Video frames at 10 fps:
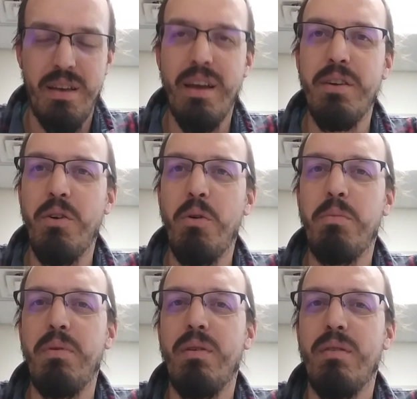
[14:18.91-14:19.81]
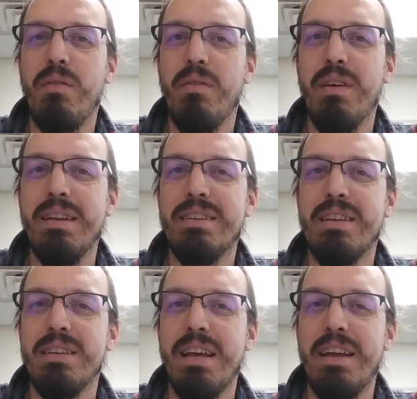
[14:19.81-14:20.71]
and hope that
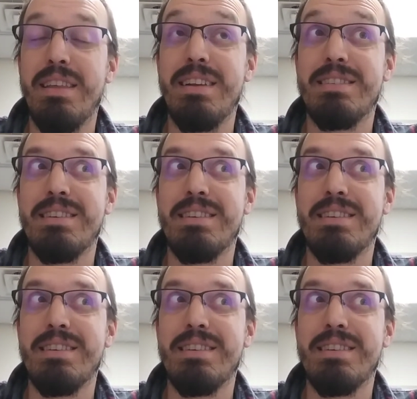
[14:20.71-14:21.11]
it's